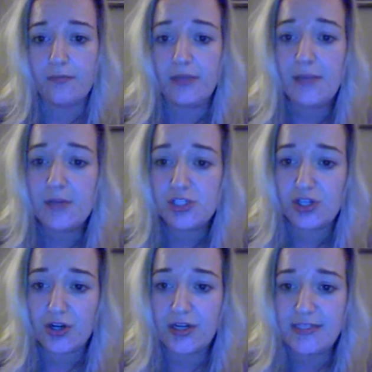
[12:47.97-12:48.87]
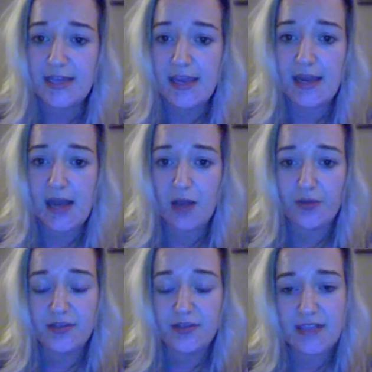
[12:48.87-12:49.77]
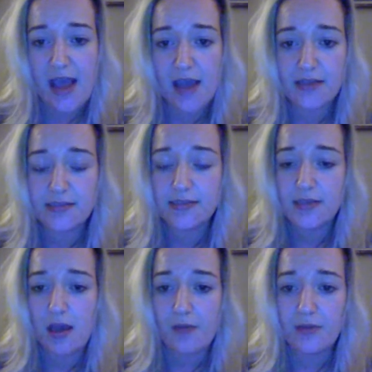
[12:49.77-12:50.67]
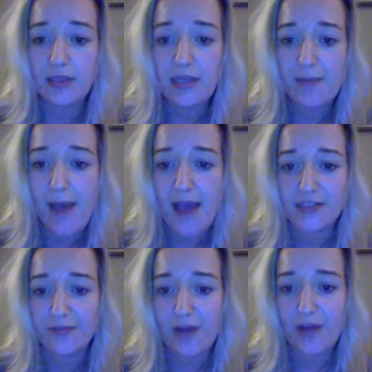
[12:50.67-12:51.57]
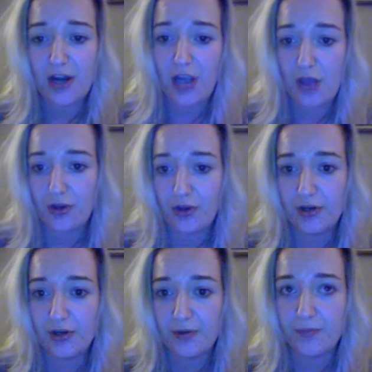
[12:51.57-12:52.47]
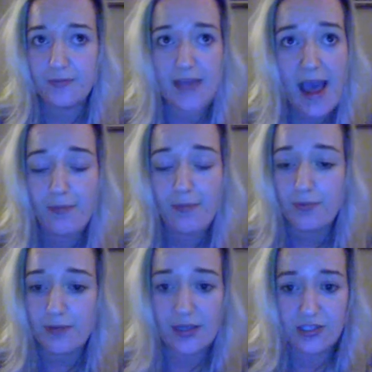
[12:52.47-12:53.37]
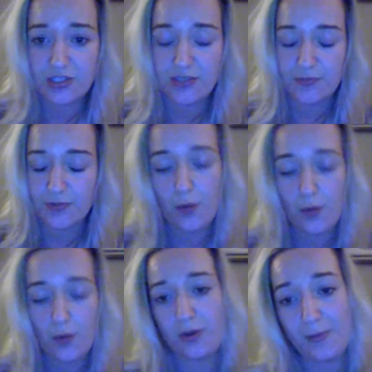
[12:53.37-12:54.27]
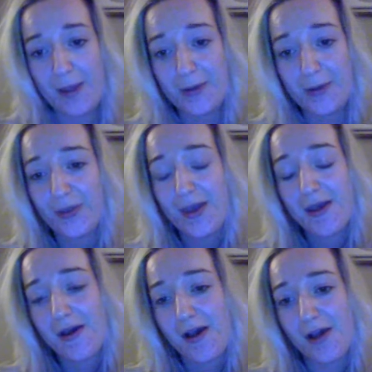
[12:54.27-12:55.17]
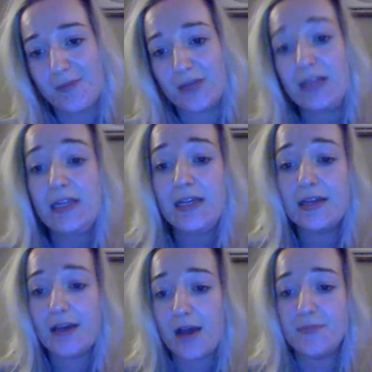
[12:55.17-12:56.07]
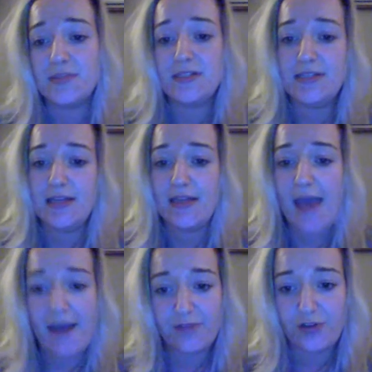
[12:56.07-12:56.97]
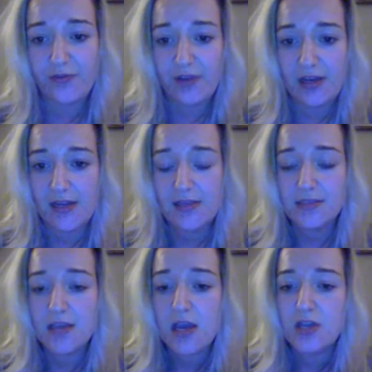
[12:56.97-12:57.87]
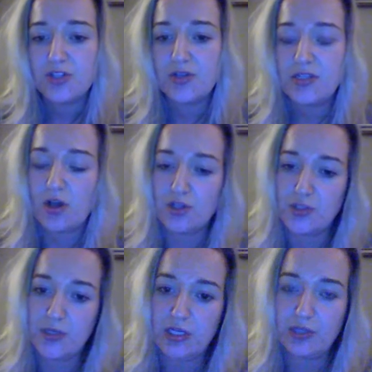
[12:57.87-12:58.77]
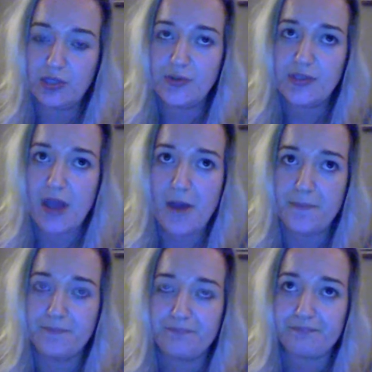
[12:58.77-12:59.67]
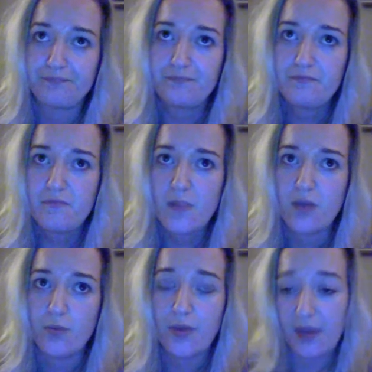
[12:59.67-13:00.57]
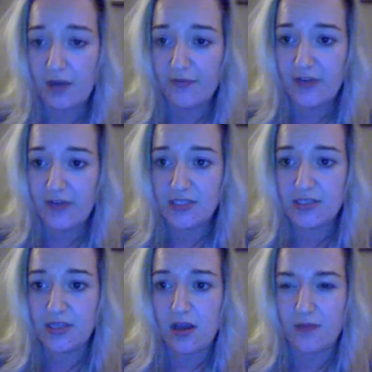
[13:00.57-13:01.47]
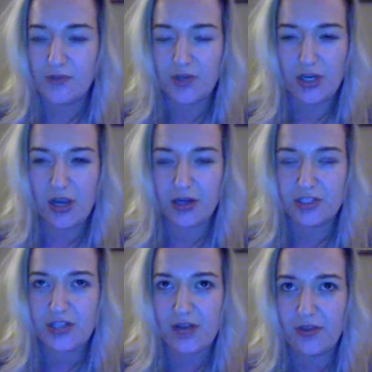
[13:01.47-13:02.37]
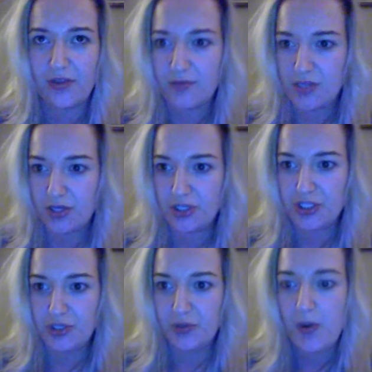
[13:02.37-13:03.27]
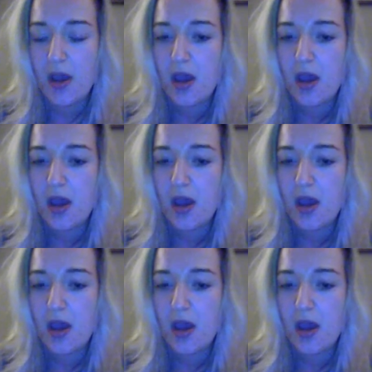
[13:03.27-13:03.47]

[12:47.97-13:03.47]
limit sugar intake and healthy snacks, clean a pacifier like under the tap, like just not with your mouth, clean the gums and teeth after feedings. So this also includes with infants. So your youngest child, I think, was under 2.